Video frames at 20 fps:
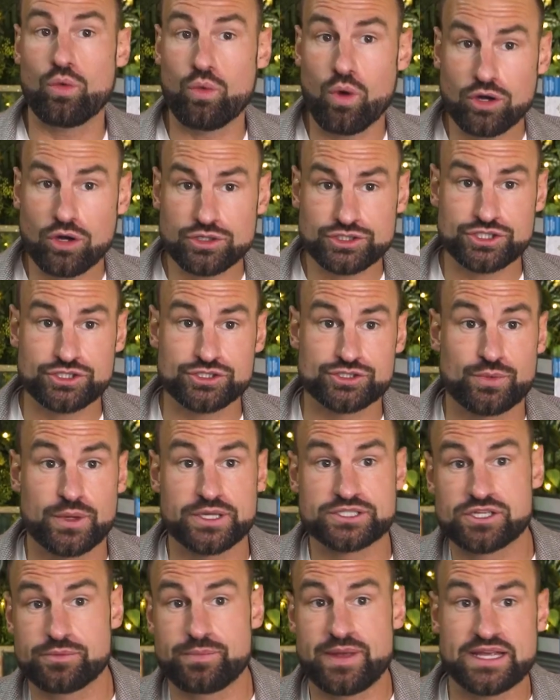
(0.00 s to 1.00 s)
watches
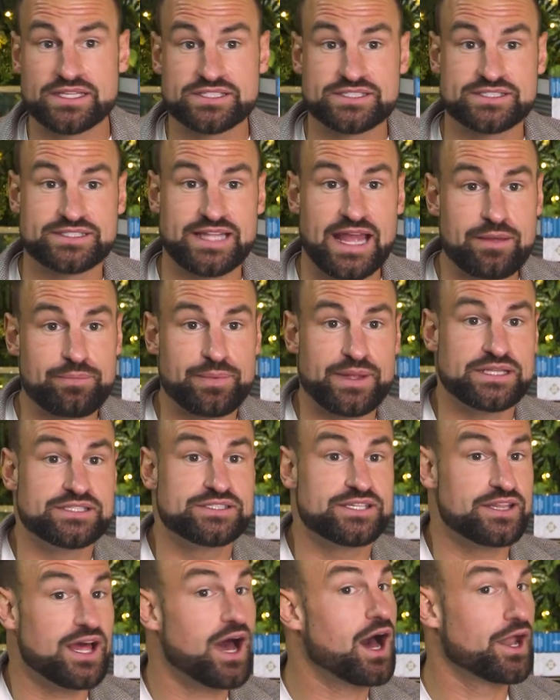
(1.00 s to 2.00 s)
were to be a step
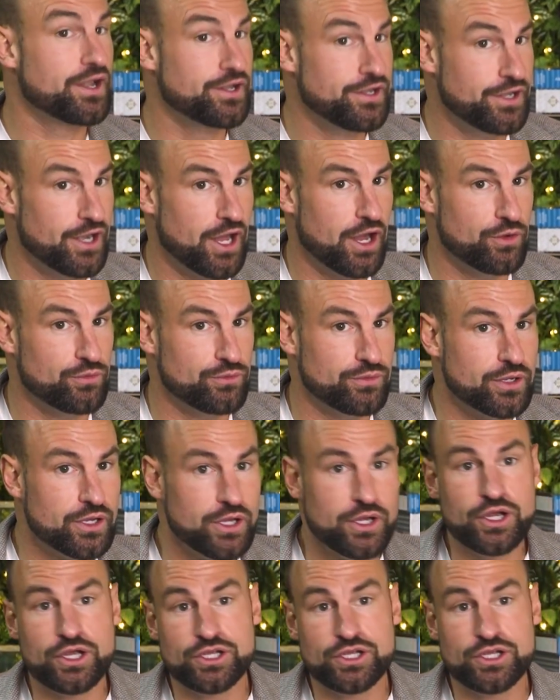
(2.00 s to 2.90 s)
into the unknown,